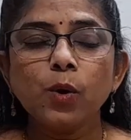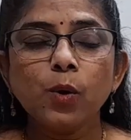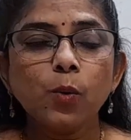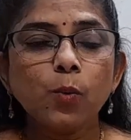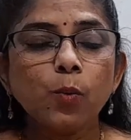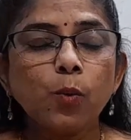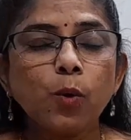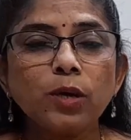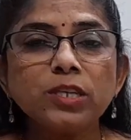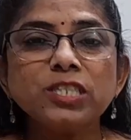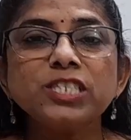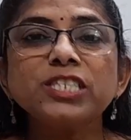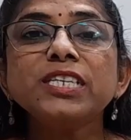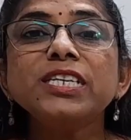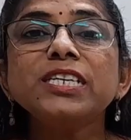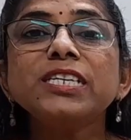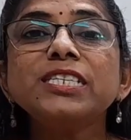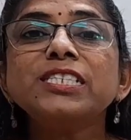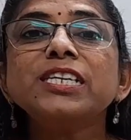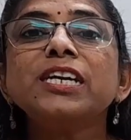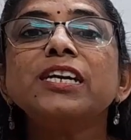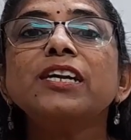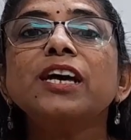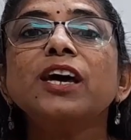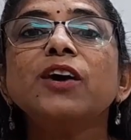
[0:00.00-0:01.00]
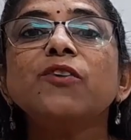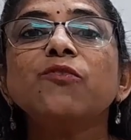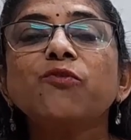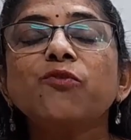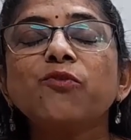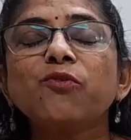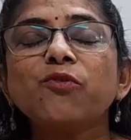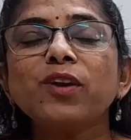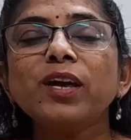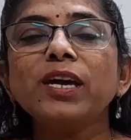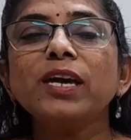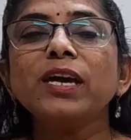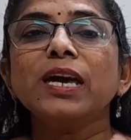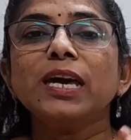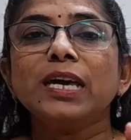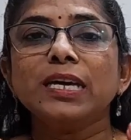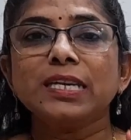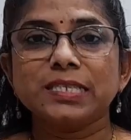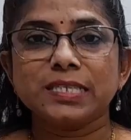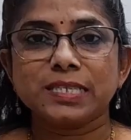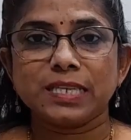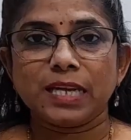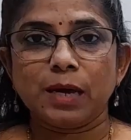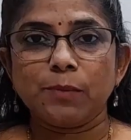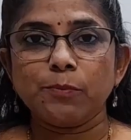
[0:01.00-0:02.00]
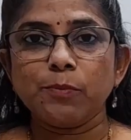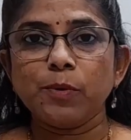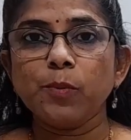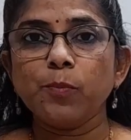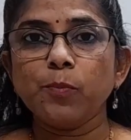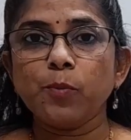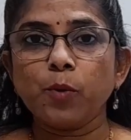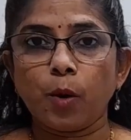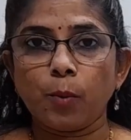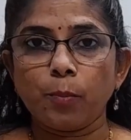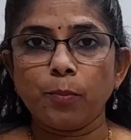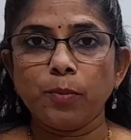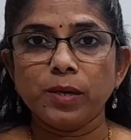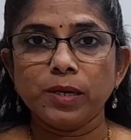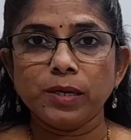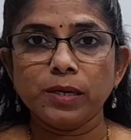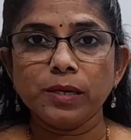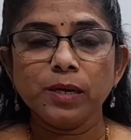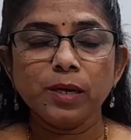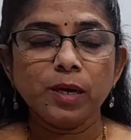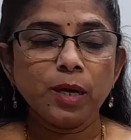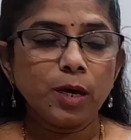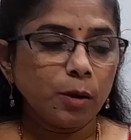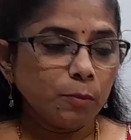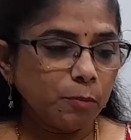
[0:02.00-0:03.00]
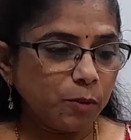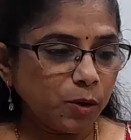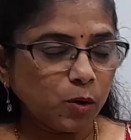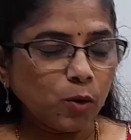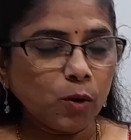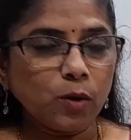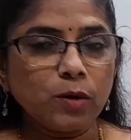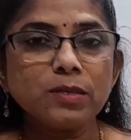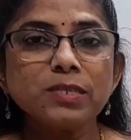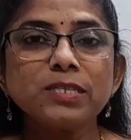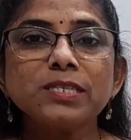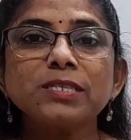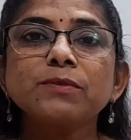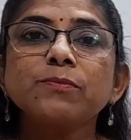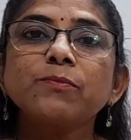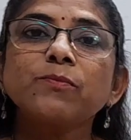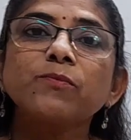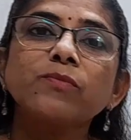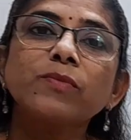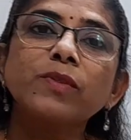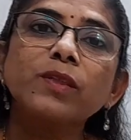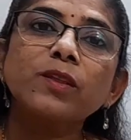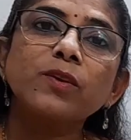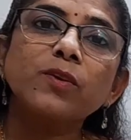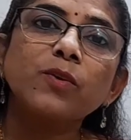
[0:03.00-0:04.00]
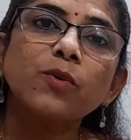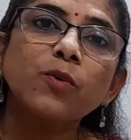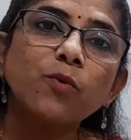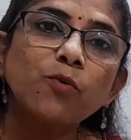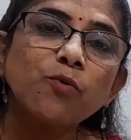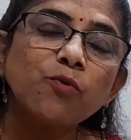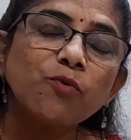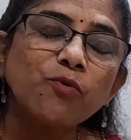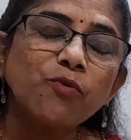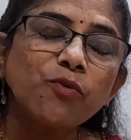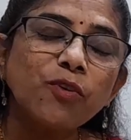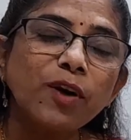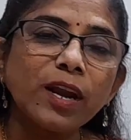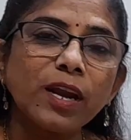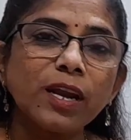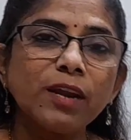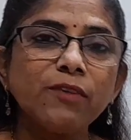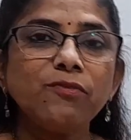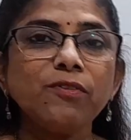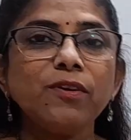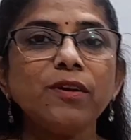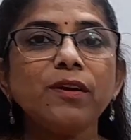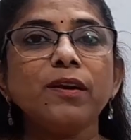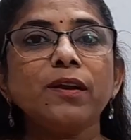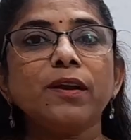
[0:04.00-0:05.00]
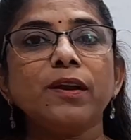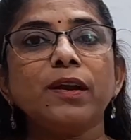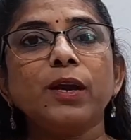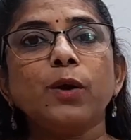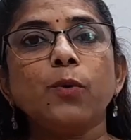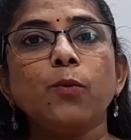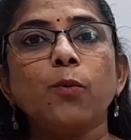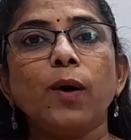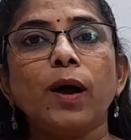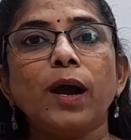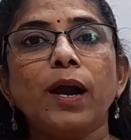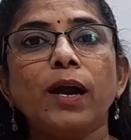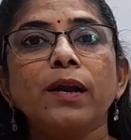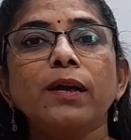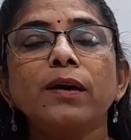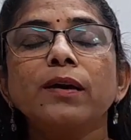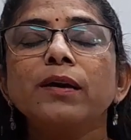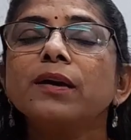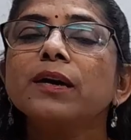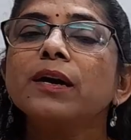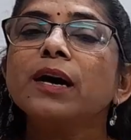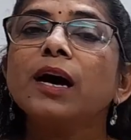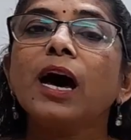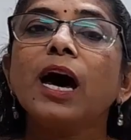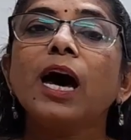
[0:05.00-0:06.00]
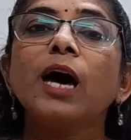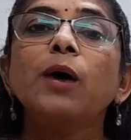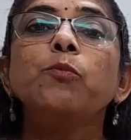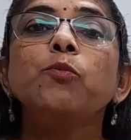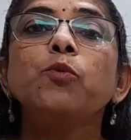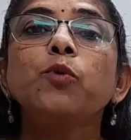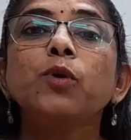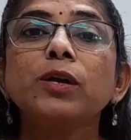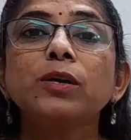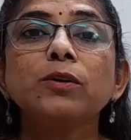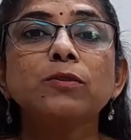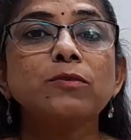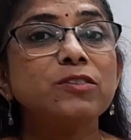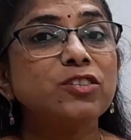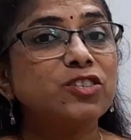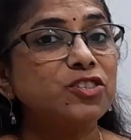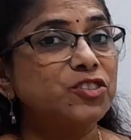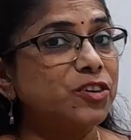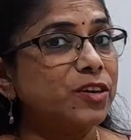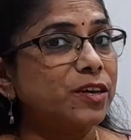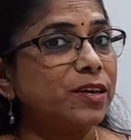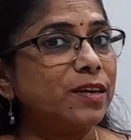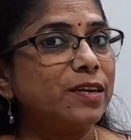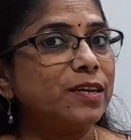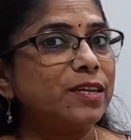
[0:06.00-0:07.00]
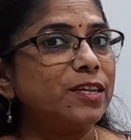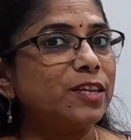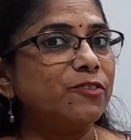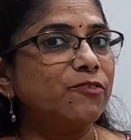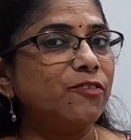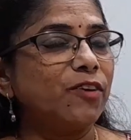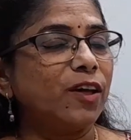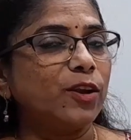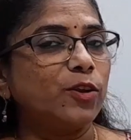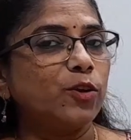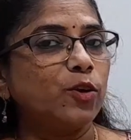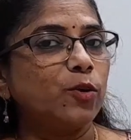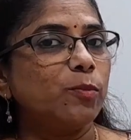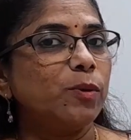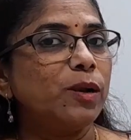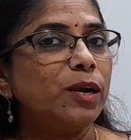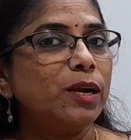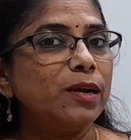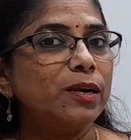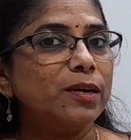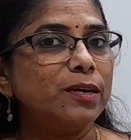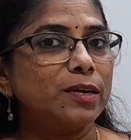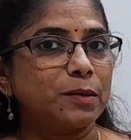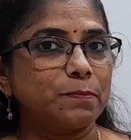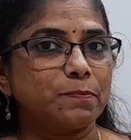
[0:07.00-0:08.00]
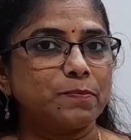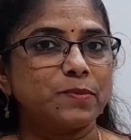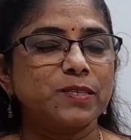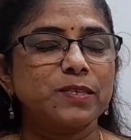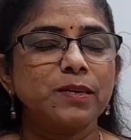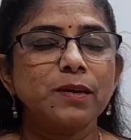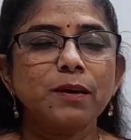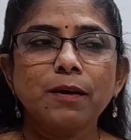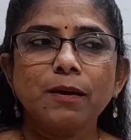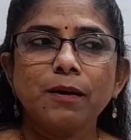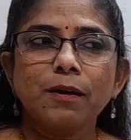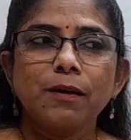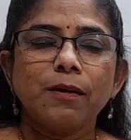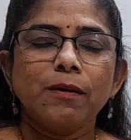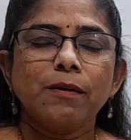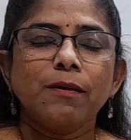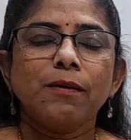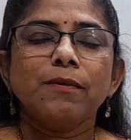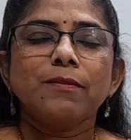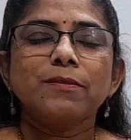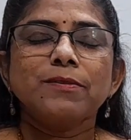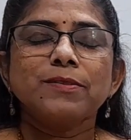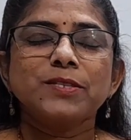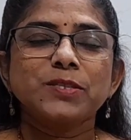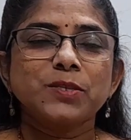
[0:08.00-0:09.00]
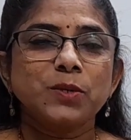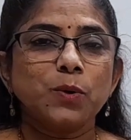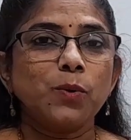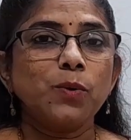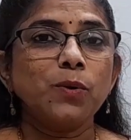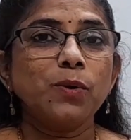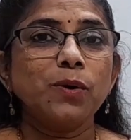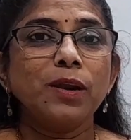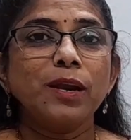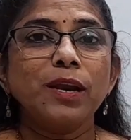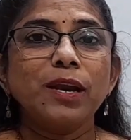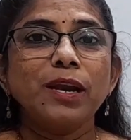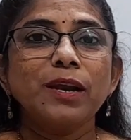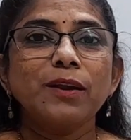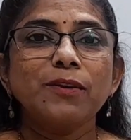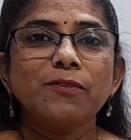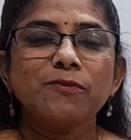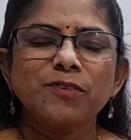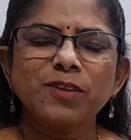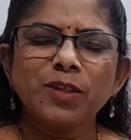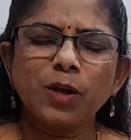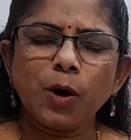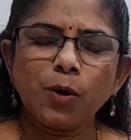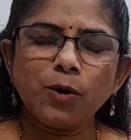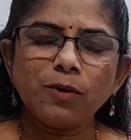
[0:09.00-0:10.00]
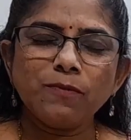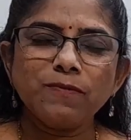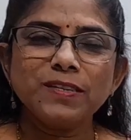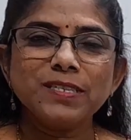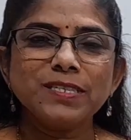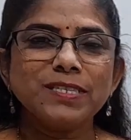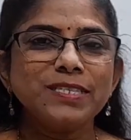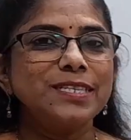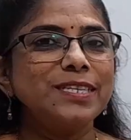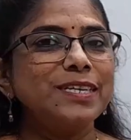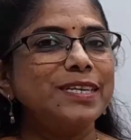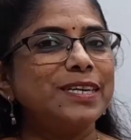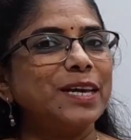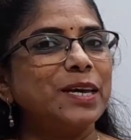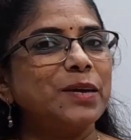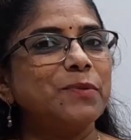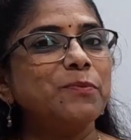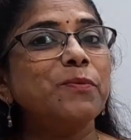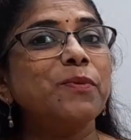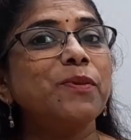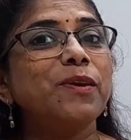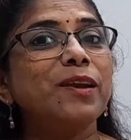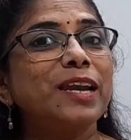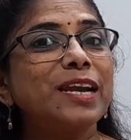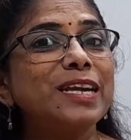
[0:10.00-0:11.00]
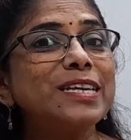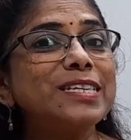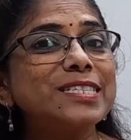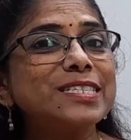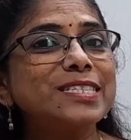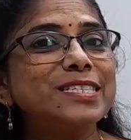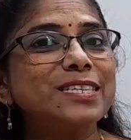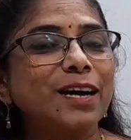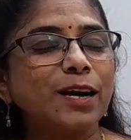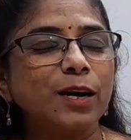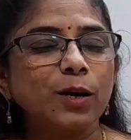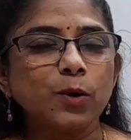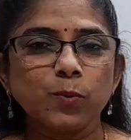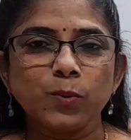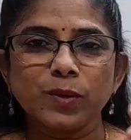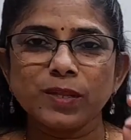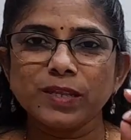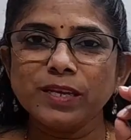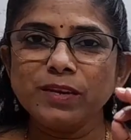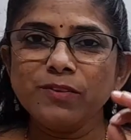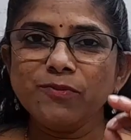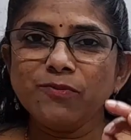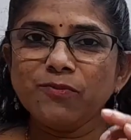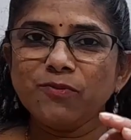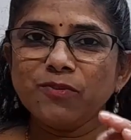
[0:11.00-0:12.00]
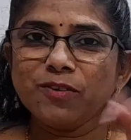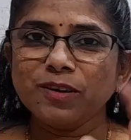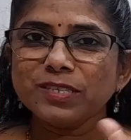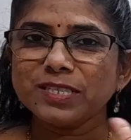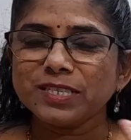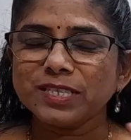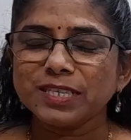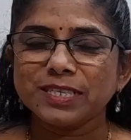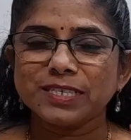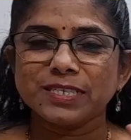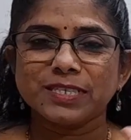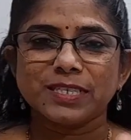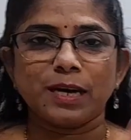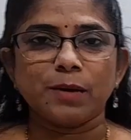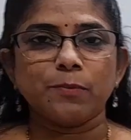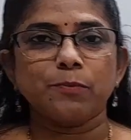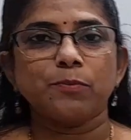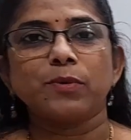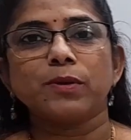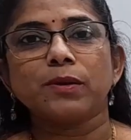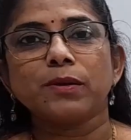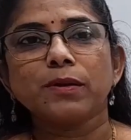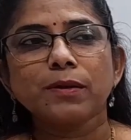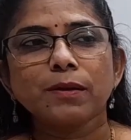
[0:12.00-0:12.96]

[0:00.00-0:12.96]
Watch each and every example properly, because wherever required I am going to share the valuable tips. So without wasting time, let's start with the first example.